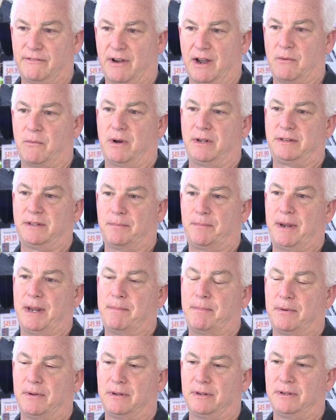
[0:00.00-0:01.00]
I want the
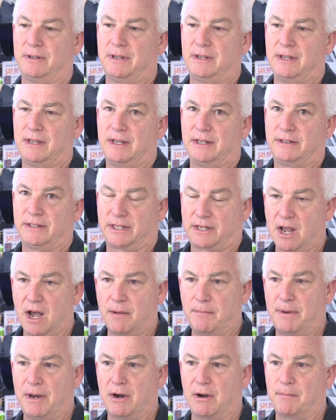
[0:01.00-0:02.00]
people to
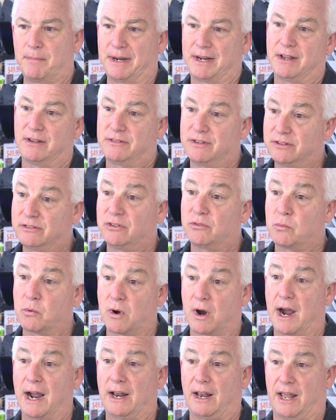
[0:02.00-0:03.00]
come here because this is
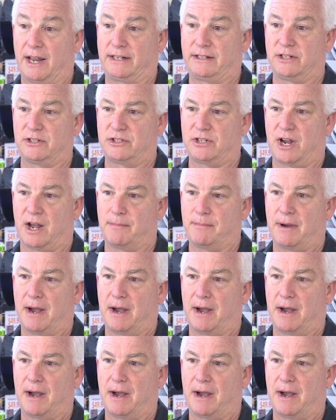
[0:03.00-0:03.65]
where I like to shop.